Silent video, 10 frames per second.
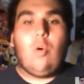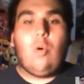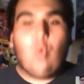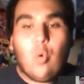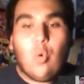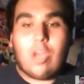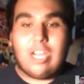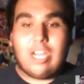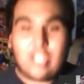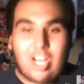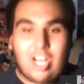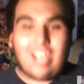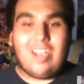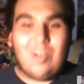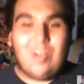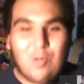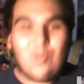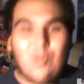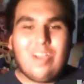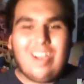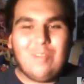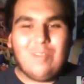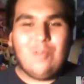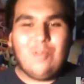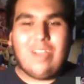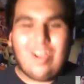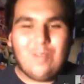Uga, chaka, uga, uga,